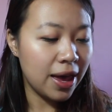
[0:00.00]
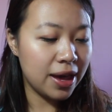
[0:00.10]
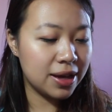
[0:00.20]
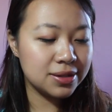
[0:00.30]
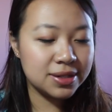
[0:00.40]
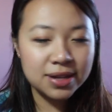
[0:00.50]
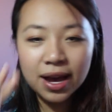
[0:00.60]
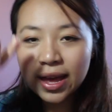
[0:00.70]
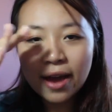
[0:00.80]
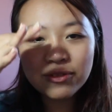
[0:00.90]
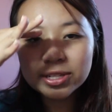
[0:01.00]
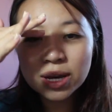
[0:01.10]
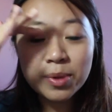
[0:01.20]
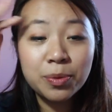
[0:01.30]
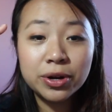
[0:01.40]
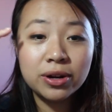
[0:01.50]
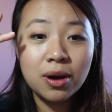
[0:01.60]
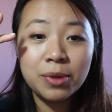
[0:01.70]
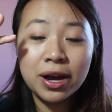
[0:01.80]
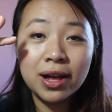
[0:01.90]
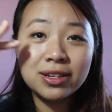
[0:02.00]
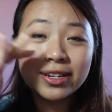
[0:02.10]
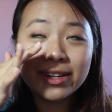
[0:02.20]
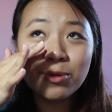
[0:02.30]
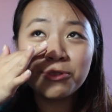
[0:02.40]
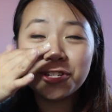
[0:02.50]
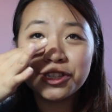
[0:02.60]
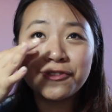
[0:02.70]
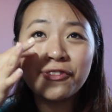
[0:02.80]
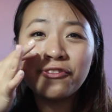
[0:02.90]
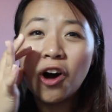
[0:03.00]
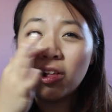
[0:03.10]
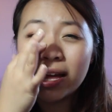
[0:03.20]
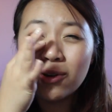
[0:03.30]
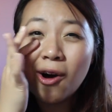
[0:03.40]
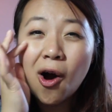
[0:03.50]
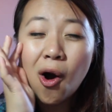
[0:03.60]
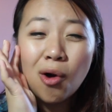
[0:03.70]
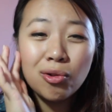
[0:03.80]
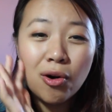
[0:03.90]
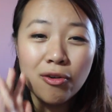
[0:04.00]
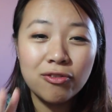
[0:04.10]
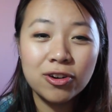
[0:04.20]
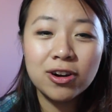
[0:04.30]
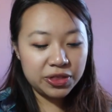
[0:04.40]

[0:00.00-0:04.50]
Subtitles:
And every time I put it on my eyelid, it would just fall out all over.